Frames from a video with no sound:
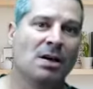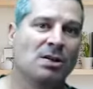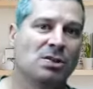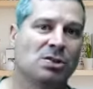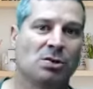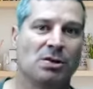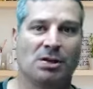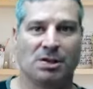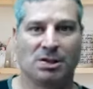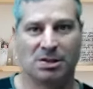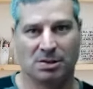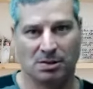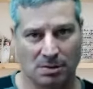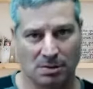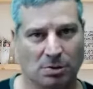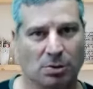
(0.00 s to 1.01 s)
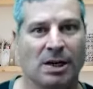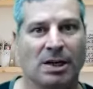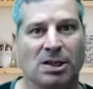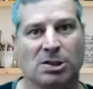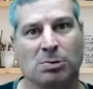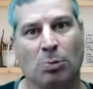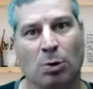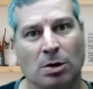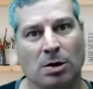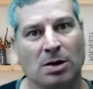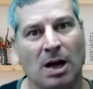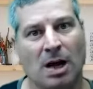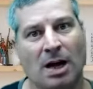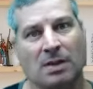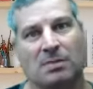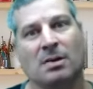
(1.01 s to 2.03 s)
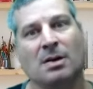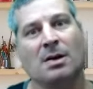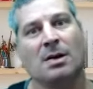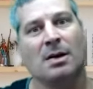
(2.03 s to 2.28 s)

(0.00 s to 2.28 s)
So you get a smaller lot